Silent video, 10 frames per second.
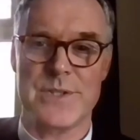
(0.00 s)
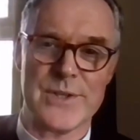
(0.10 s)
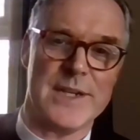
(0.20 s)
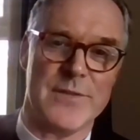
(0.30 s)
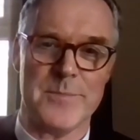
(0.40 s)

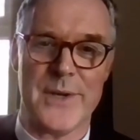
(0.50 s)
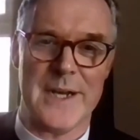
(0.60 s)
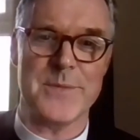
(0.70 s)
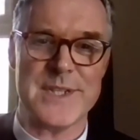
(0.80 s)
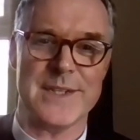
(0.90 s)
straight from
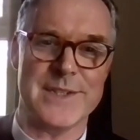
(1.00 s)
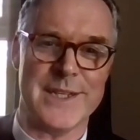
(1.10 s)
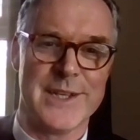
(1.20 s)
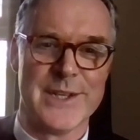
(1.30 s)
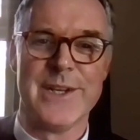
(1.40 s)
Palm
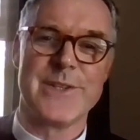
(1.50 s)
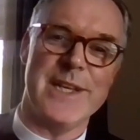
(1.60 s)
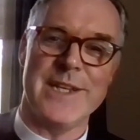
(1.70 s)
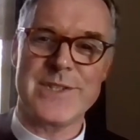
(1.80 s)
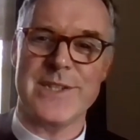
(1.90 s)
Sunday
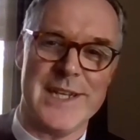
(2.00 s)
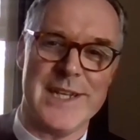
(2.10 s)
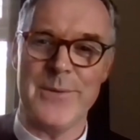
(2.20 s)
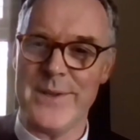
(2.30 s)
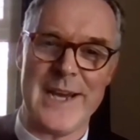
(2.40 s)
to Easter
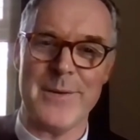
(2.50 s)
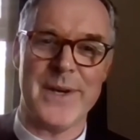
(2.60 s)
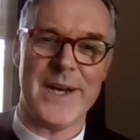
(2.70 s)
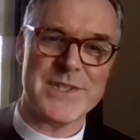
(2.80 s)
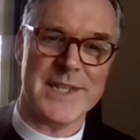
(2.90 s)
Day without
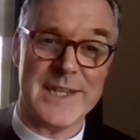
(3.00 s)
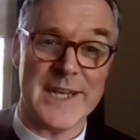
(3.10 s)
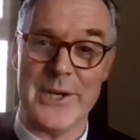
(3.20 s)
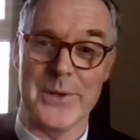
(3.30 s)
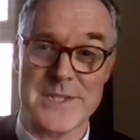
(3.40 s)
passing
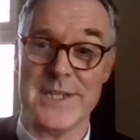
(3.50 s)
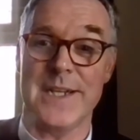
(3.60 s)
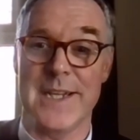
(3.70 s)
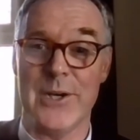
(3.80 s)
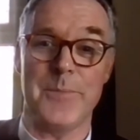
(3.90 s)
go, and
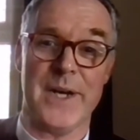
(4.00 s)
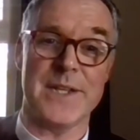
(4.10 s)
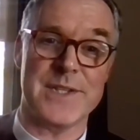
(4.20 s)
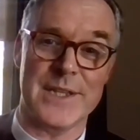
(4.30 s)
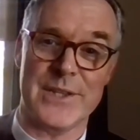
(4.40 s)
certainly not
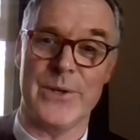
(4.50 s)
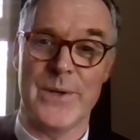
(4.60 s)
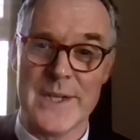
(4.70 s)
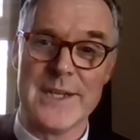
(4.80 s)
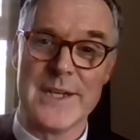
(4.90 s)
passing
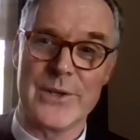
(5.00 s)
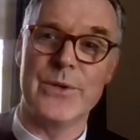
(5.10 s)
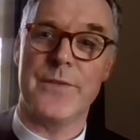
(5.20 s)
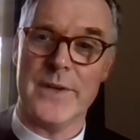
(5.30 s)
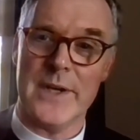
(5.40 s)
through
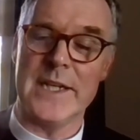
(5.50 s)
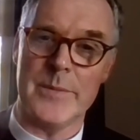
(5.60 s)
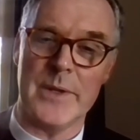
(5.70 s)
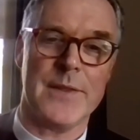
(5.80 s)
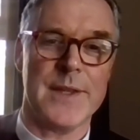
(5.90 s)
Good
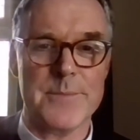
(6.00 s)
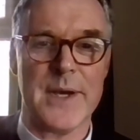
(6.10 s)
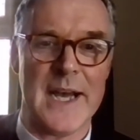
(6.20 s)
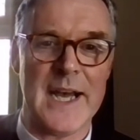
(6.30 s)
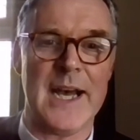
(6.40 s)
Friday. But I think
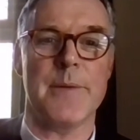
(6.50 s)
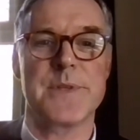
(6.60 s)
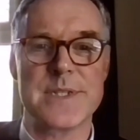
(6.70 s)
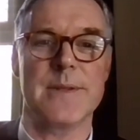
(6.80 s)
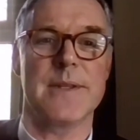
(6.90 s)

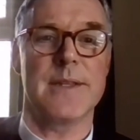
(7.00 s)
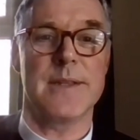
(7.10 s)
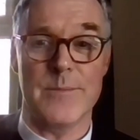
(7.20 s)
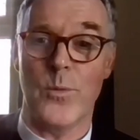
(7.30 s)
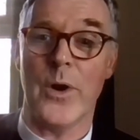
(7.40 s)
perhaps
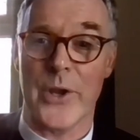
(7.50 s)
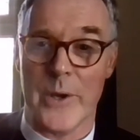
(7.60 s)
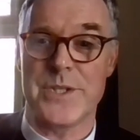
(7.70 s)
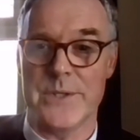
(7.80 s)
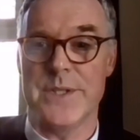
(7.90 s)
one
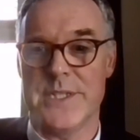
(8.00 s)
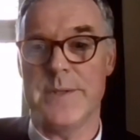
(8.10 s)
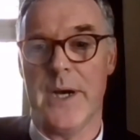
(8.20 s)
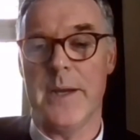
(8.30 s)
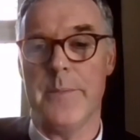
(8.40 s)

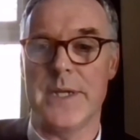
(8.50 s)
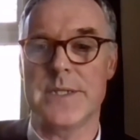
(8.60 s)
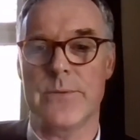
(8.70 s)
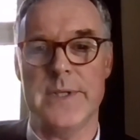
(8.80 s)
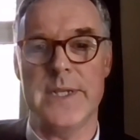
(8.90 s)
opportunity might be
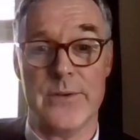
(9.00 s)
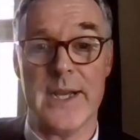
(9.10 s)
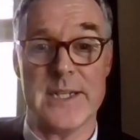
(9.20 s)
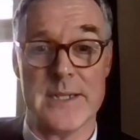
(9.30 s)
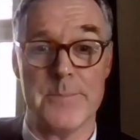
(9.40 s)
to
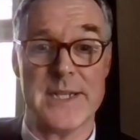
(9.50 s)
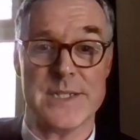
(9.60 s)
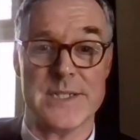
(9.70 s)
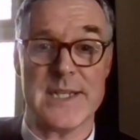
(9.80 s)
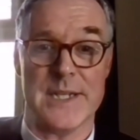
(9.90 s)
recreate a
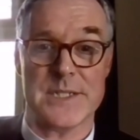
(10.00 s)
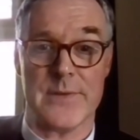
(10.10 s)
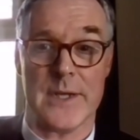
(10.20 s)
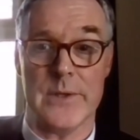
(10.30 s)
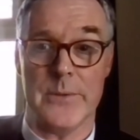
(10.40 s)
better sense
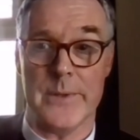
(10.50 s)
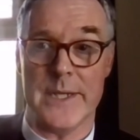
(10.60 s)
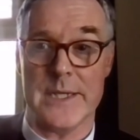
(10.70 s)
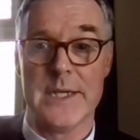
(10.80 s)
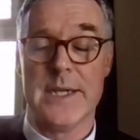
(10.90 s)
of Holy
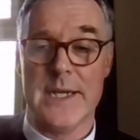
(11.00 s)
Week